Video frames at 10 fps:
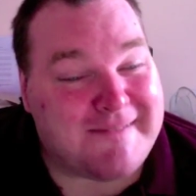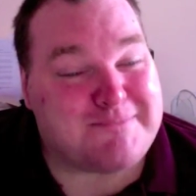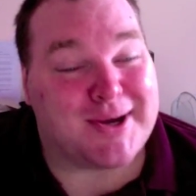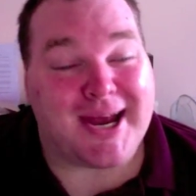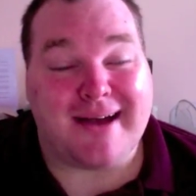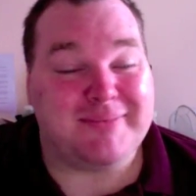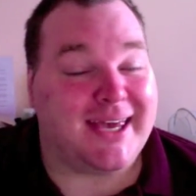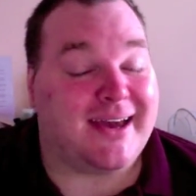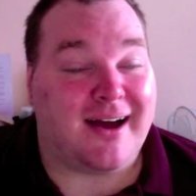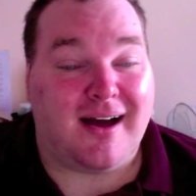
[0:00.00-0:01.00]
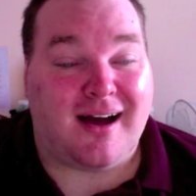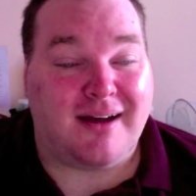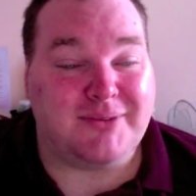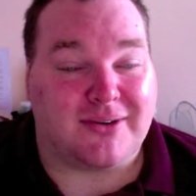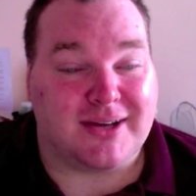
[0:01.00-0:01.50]
But yeah,
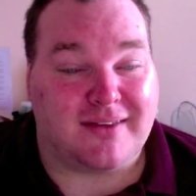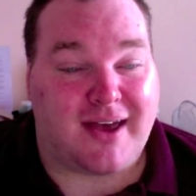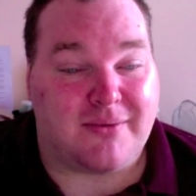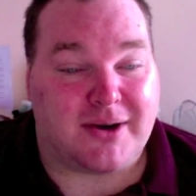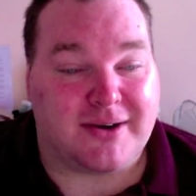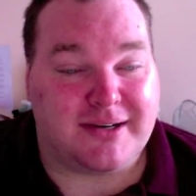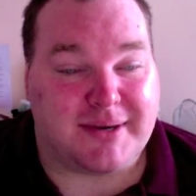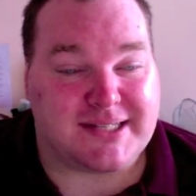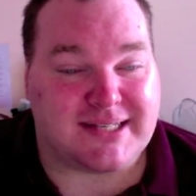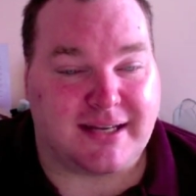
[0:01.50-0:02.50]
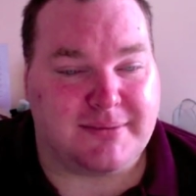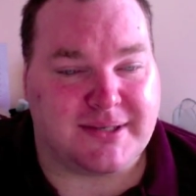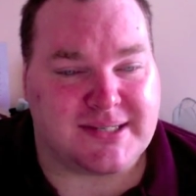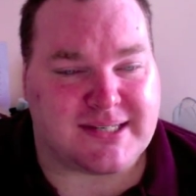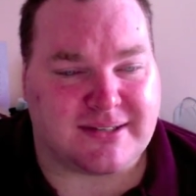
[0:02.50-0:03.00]
I'm not really that worried about
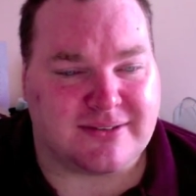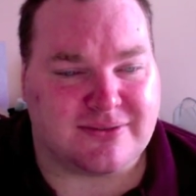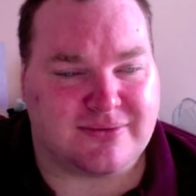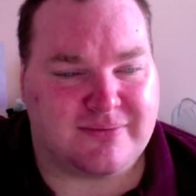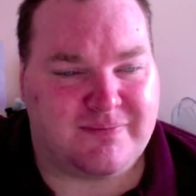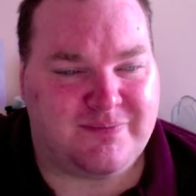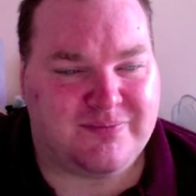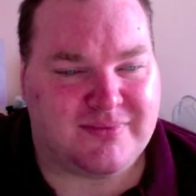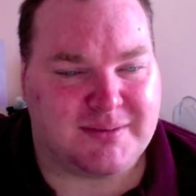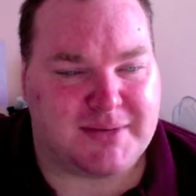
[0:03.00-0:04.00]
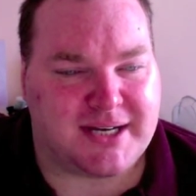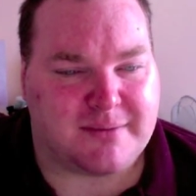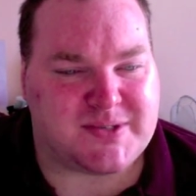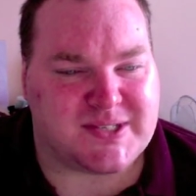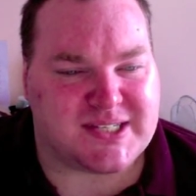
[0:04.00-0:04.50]
celebrities sort of
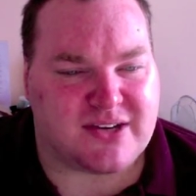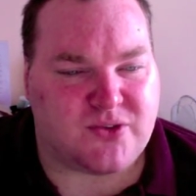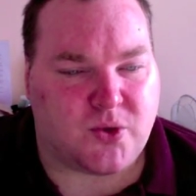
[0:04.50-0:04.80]
meetups and stuff.